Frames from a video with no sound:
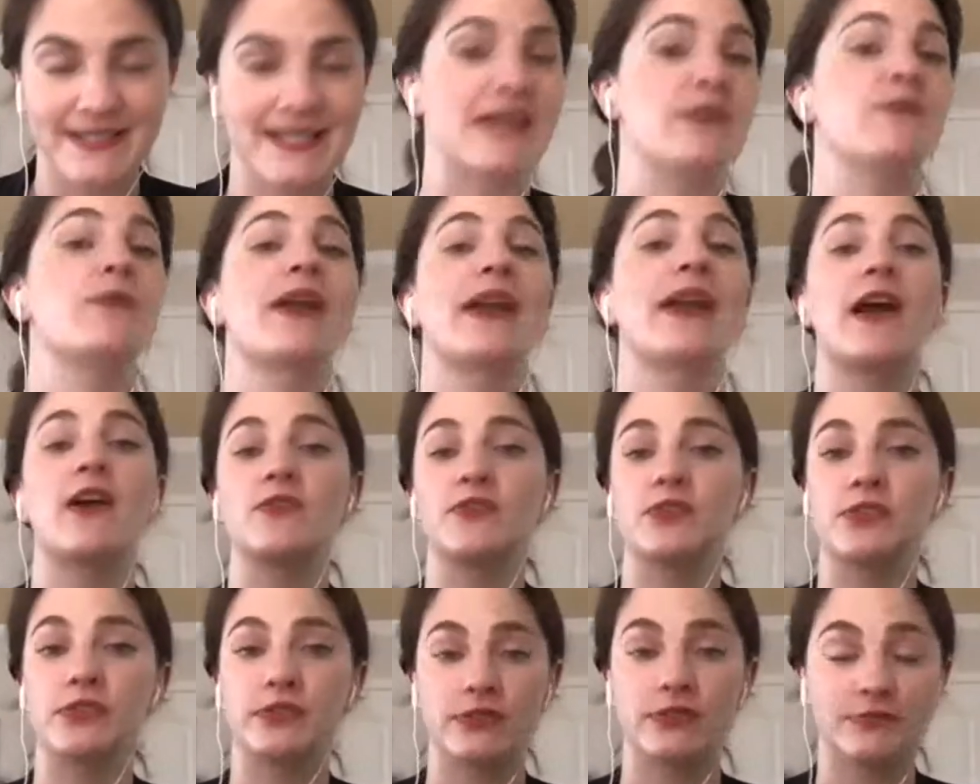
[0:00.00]
They went
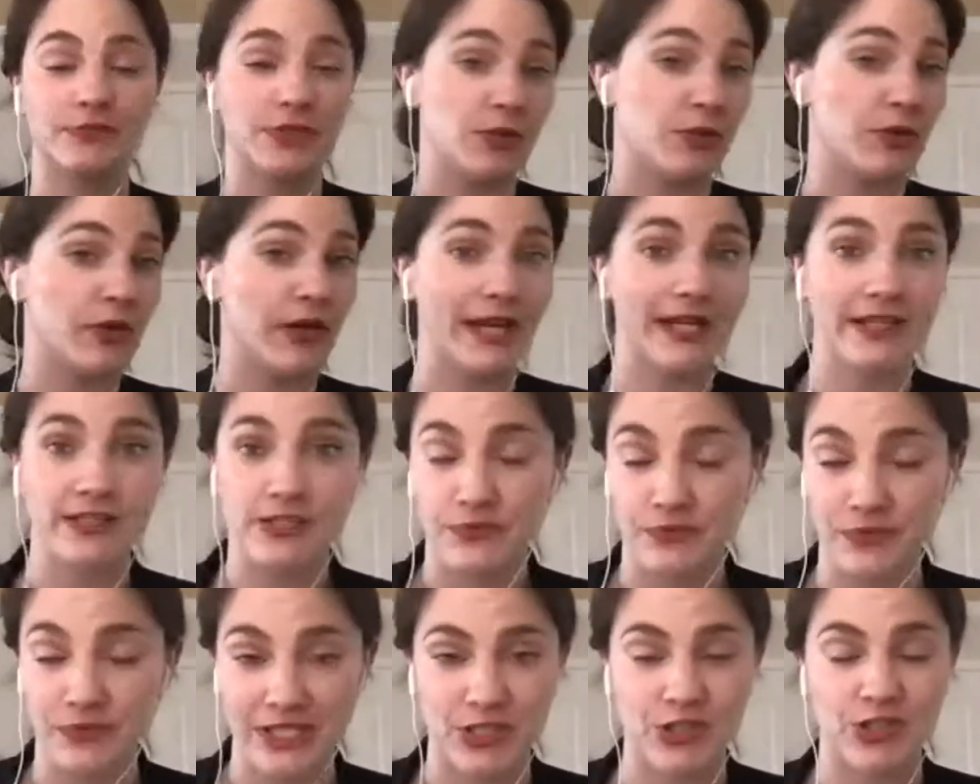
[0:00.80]
out to
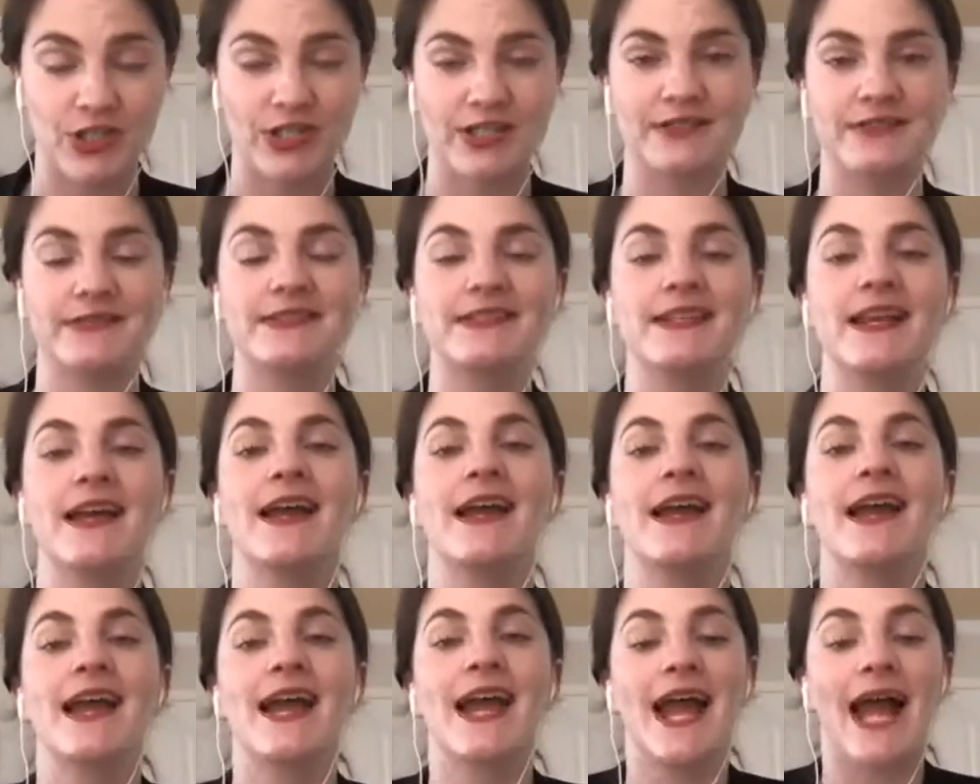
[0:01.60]
Ukraine's regions,
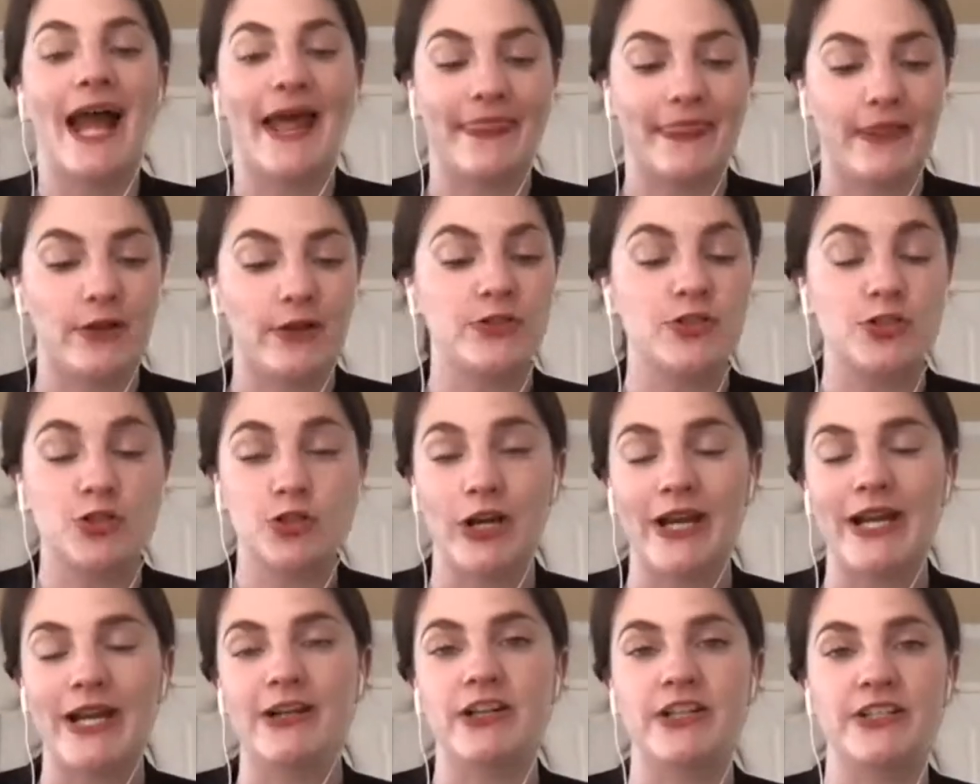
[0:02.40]
and those
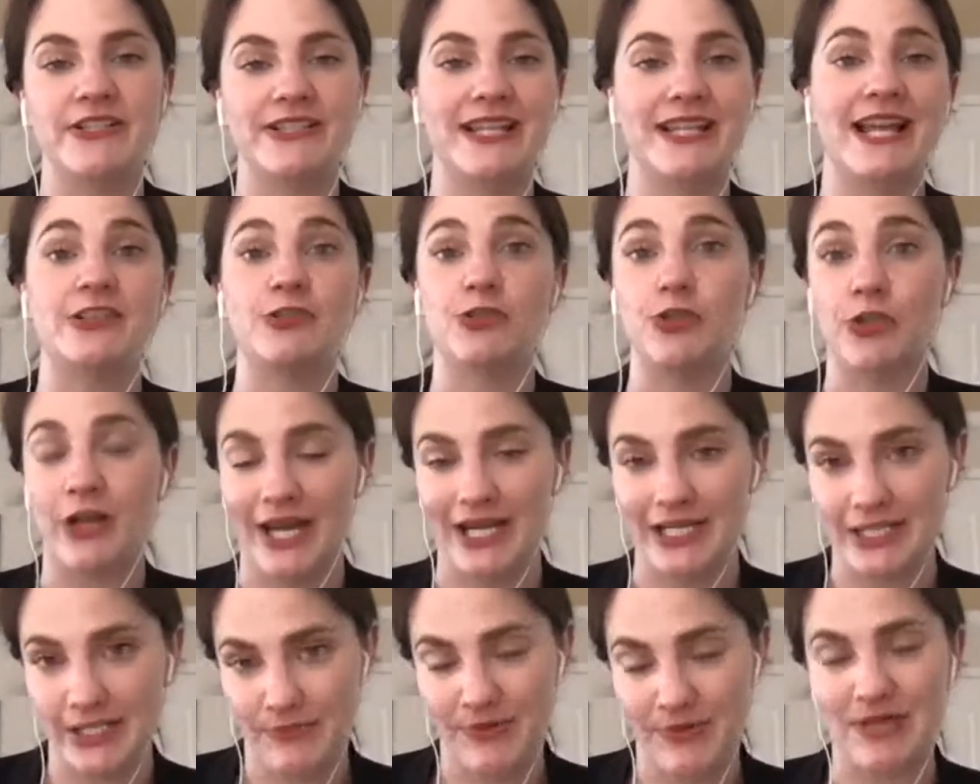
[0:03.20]
trainers then
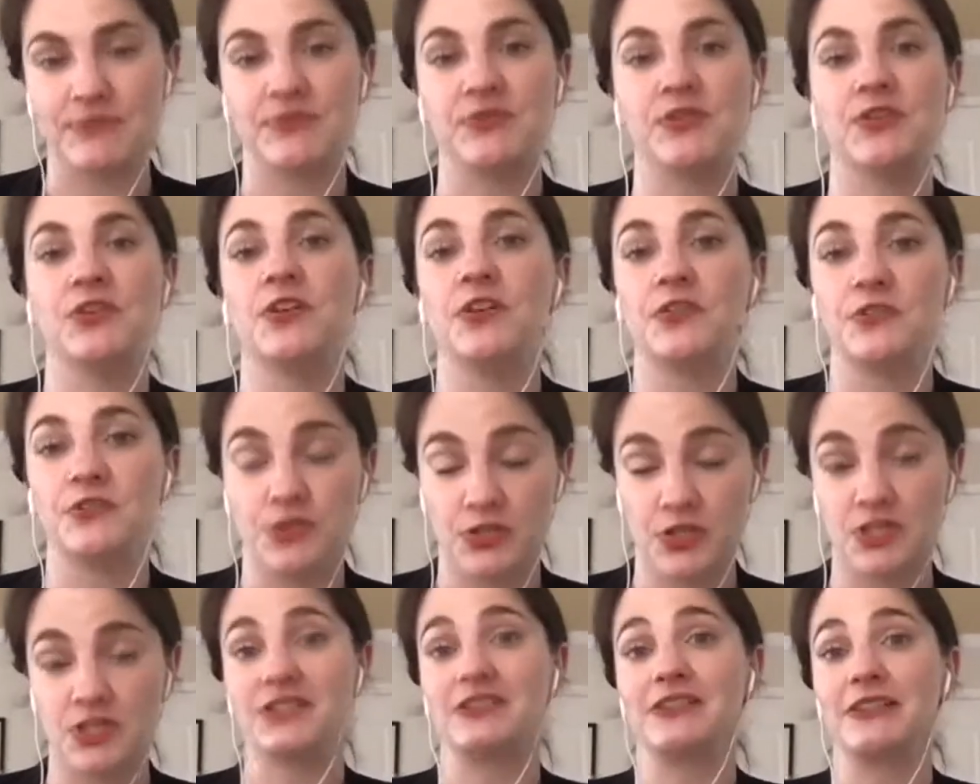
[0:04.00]
trained people
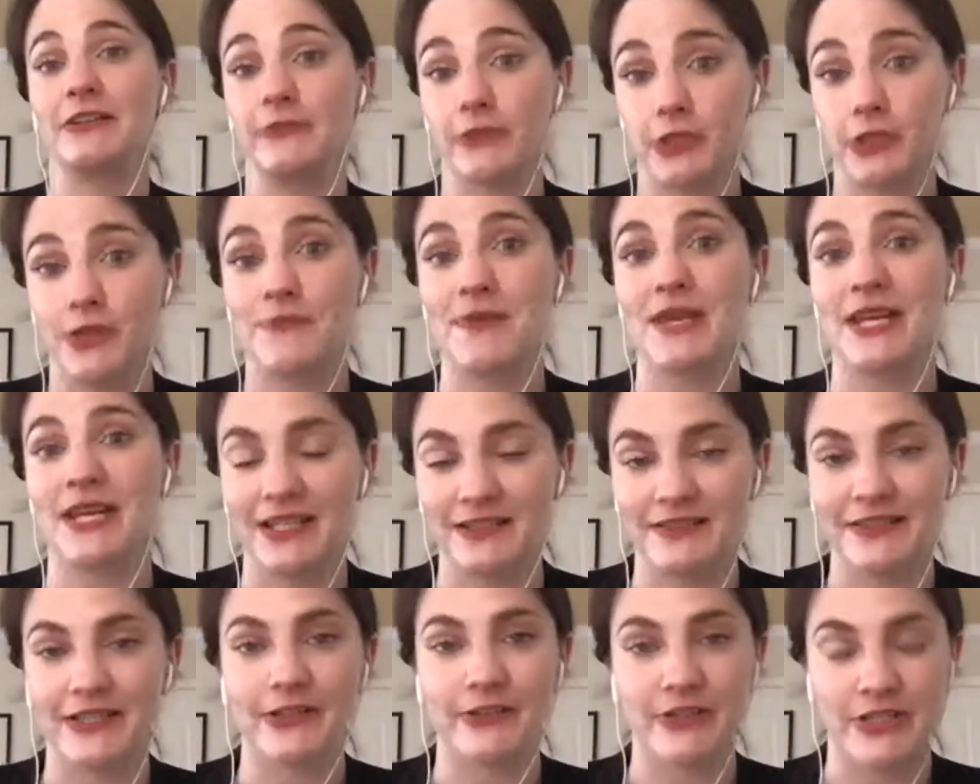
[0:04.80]
to deliver a
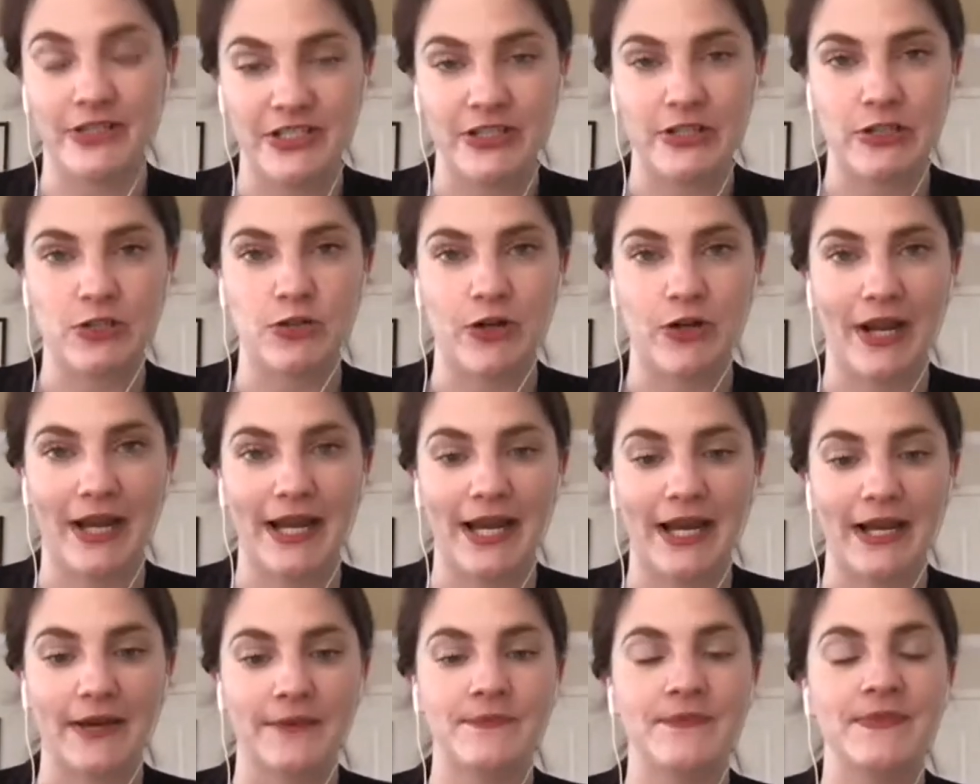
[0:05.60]
media literacy
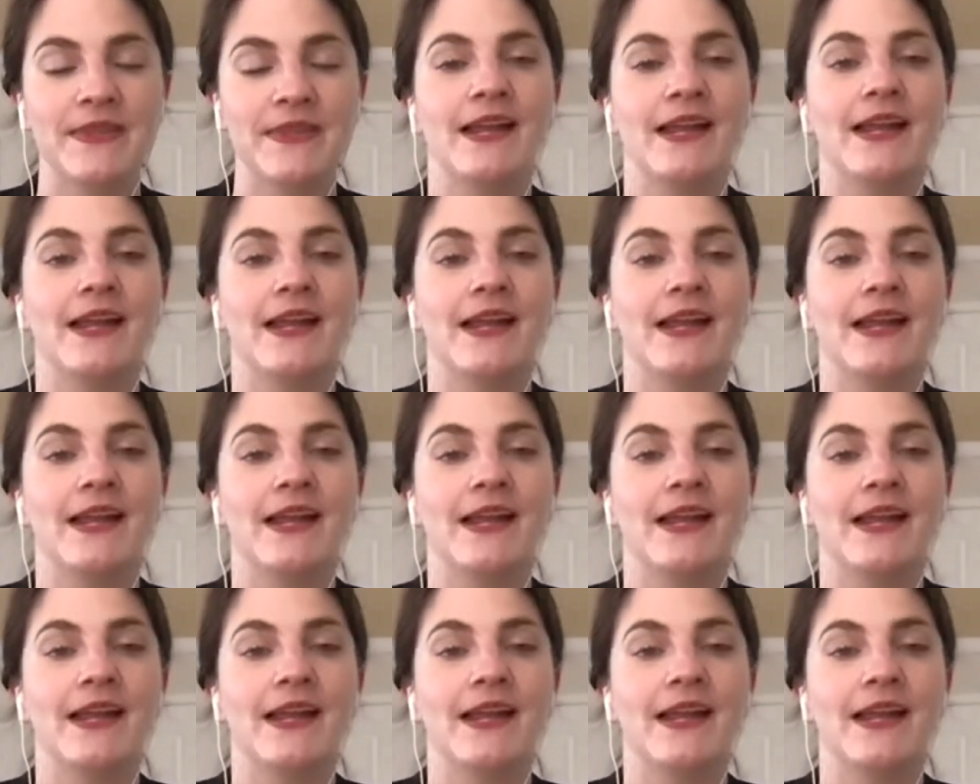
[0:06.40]
training.